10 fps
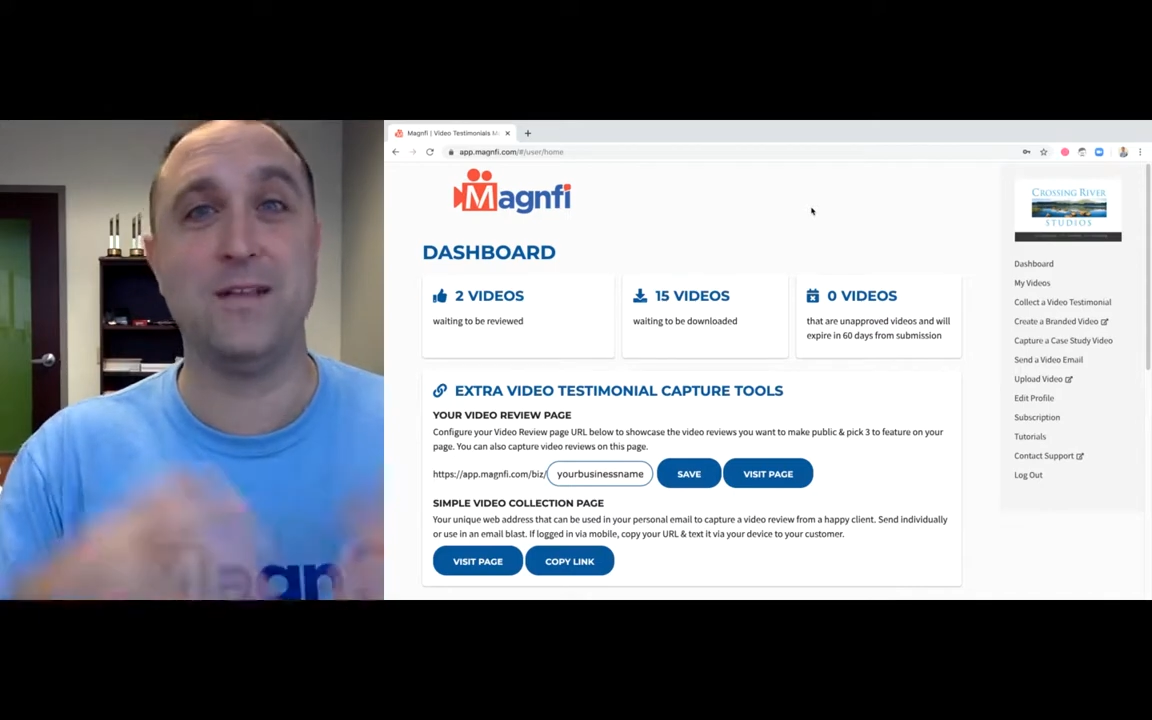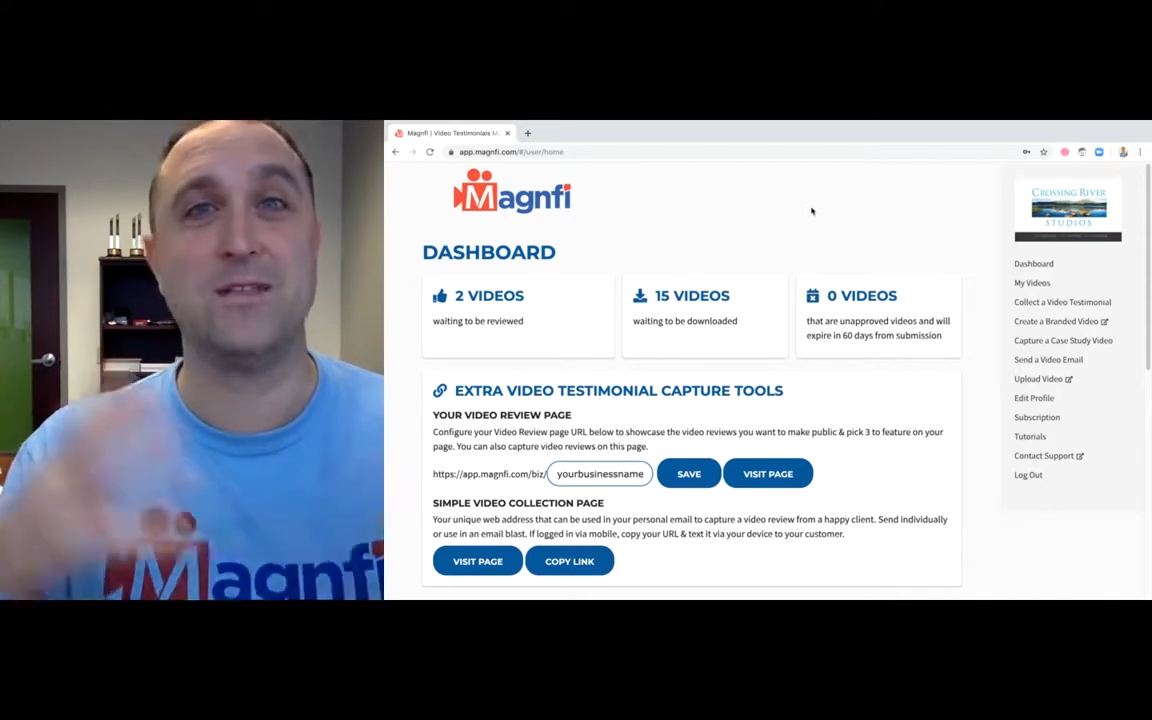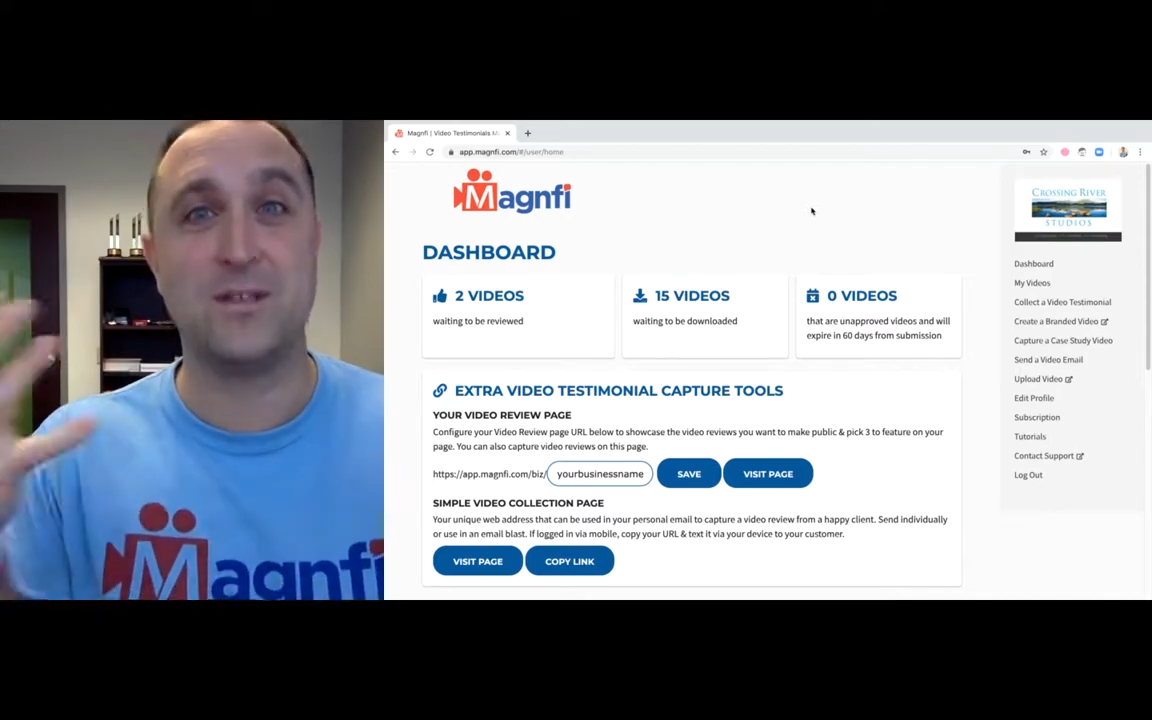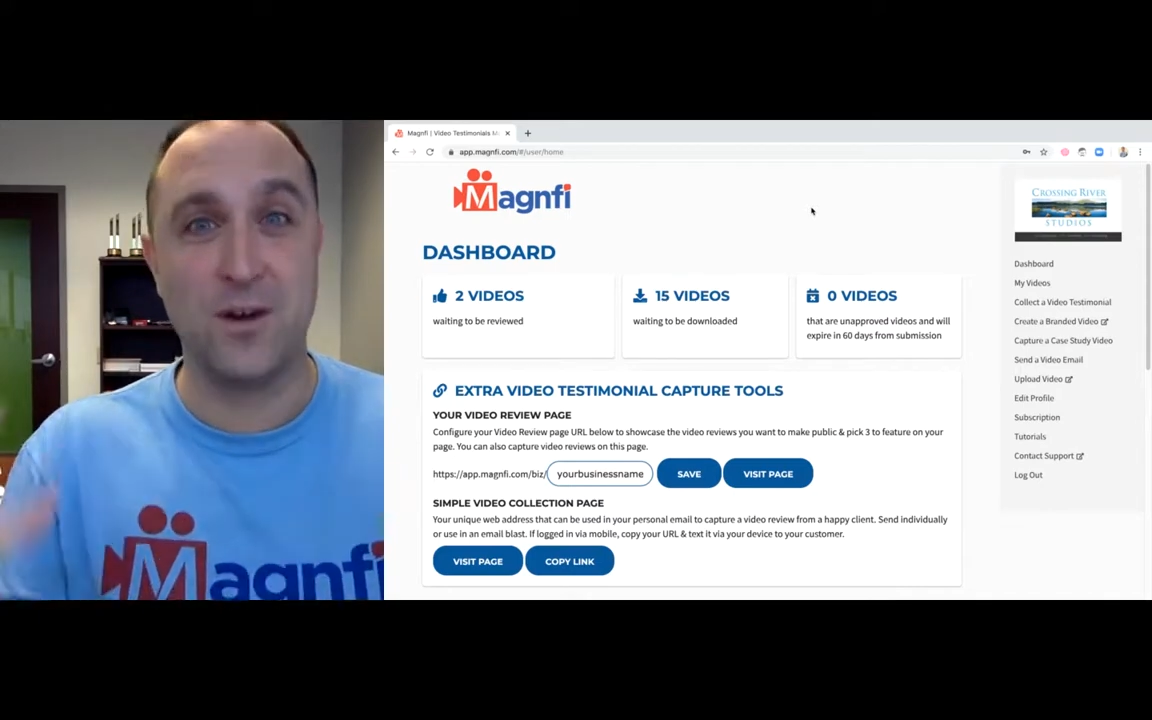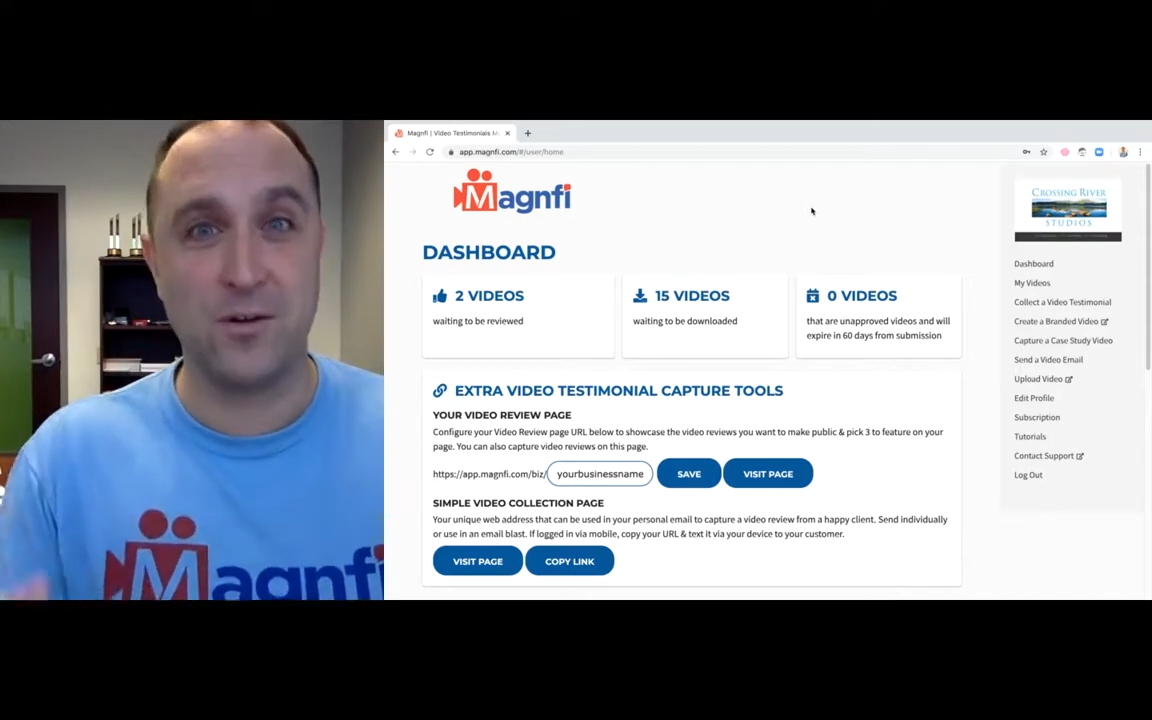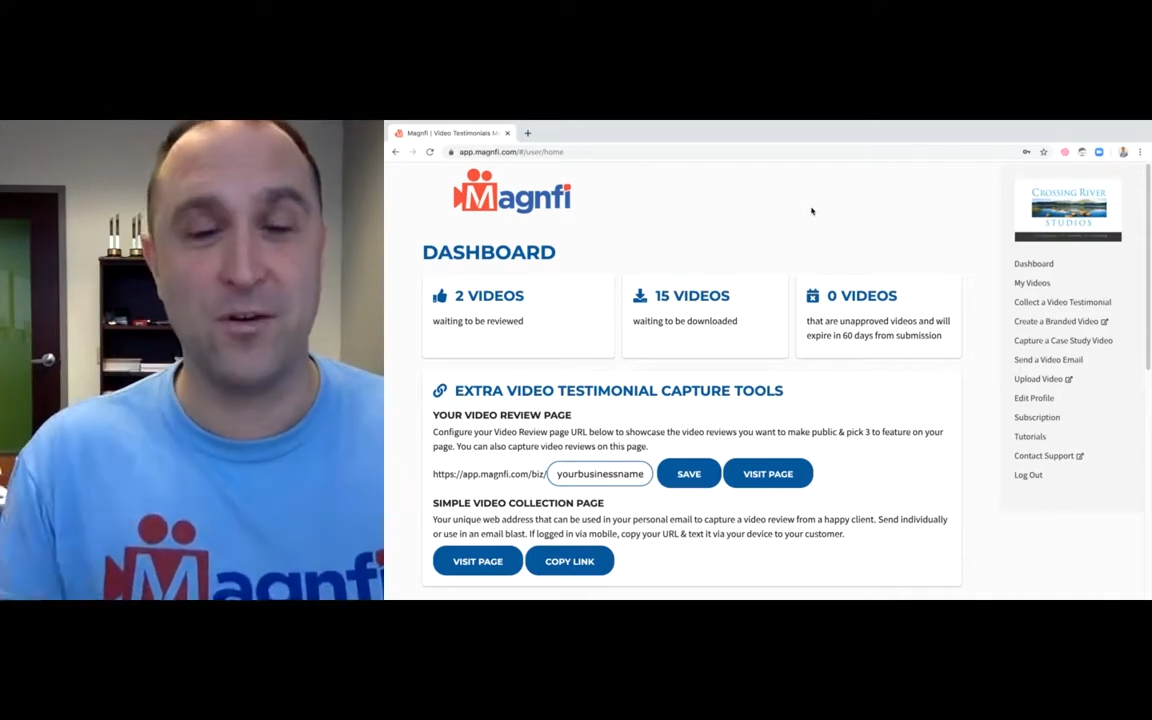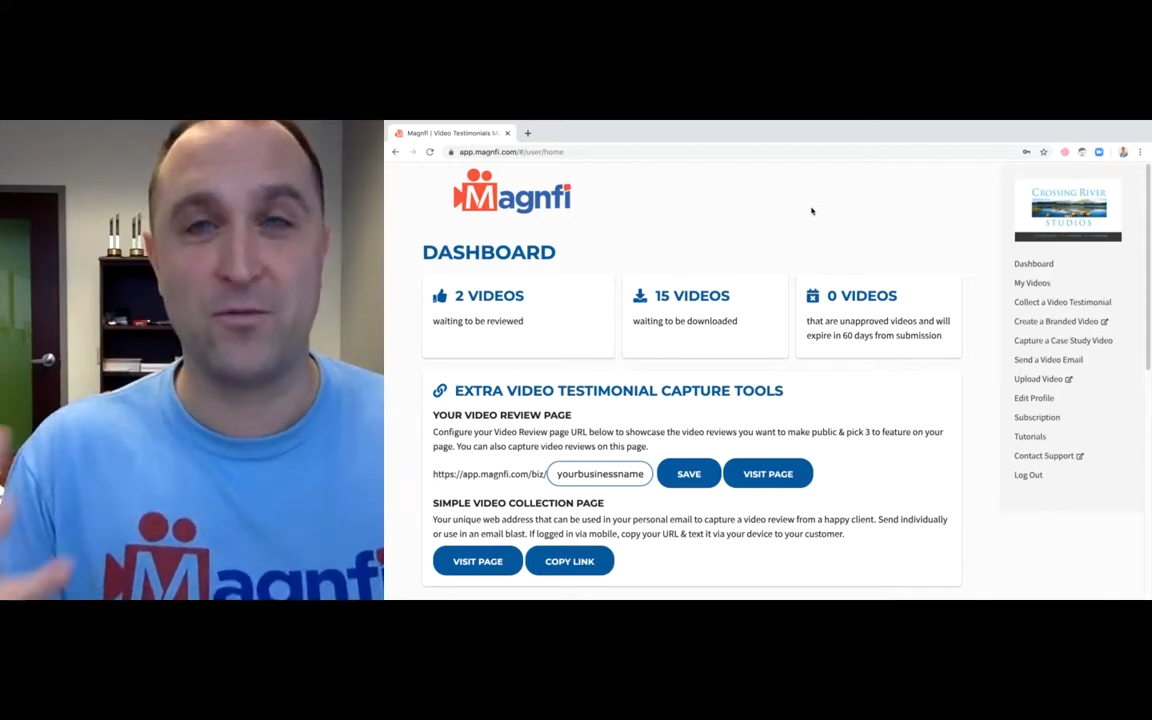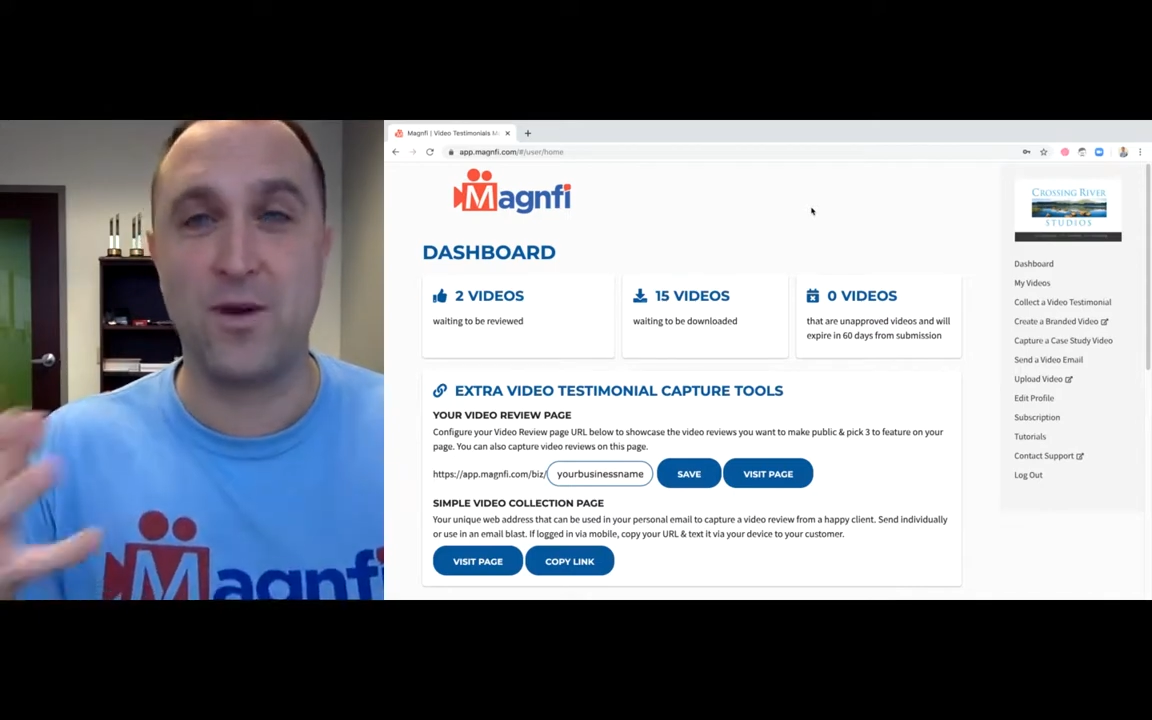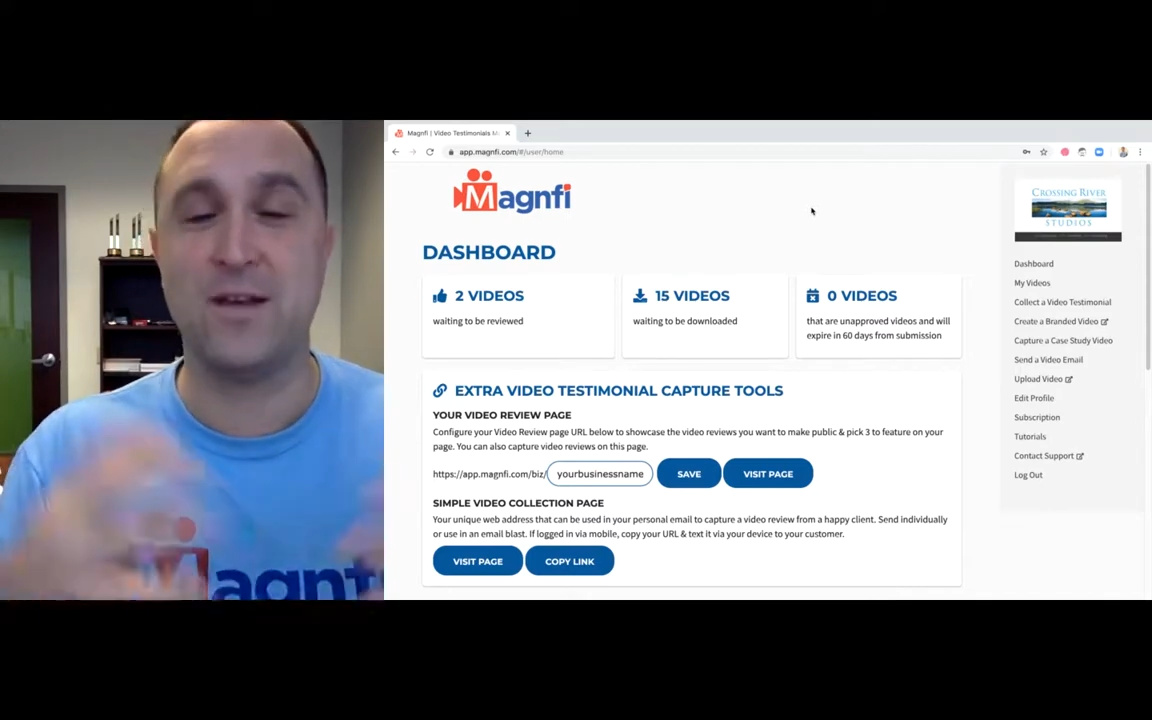on steroids, right?